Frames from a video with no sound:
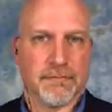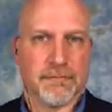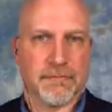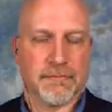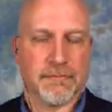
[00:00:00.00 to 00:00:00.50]

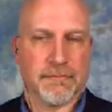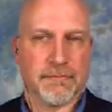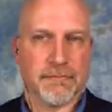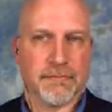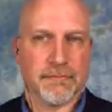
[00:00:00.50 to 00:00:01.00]

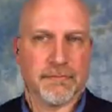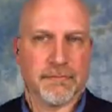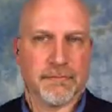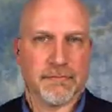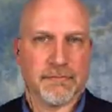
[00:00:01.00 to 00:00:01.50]

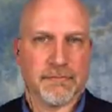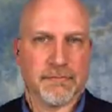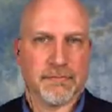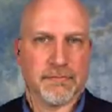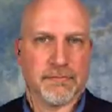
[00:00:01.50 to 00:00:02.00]

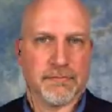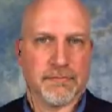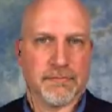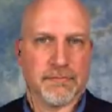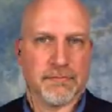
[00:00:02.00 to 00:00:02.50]

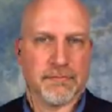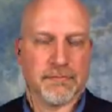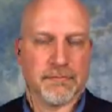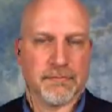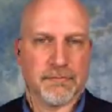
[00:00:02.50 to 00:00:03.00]

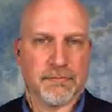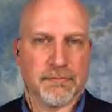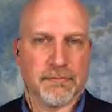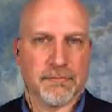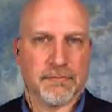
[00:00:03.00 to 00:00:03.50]

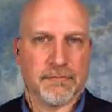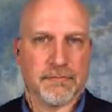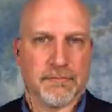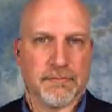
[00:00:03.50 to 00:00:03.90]
(not speaking)